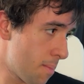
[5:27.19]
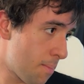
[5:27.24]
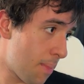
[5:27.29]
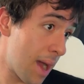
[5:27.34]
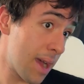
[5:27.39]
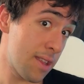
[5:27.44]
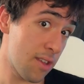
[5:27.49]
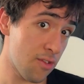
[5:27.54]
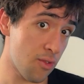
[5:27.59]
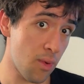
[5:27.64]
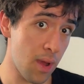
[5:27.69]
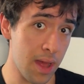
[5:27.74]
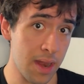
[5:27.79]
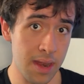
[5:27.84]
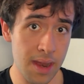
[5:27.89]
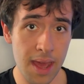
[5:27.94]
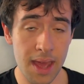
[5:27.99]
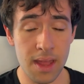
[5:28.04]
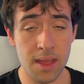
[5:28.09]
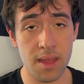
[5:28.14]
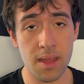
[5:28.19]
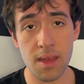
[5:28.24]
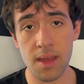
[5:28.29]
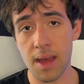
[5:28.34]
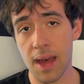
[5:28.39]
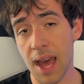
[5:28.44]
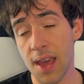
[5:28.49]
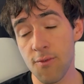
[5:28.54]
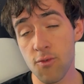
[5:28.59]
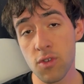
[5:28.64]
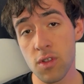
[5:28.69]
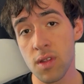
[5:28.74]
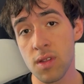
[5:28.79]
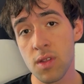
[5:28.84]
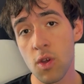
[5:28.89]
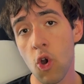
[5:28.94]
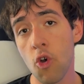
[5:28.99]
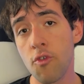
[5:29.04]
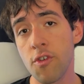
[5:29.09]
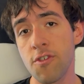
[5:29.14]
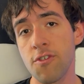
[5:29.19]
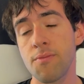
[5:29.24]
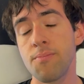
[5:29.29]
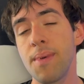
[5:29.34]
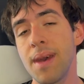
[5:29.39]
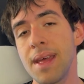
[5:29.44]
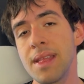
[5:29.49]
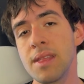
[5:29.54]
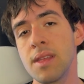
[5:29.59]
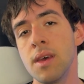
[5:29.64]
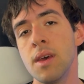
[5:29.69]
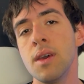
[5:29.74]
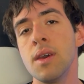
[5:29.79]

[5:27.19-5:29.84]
buy this one, and uh, I wouldn't overspend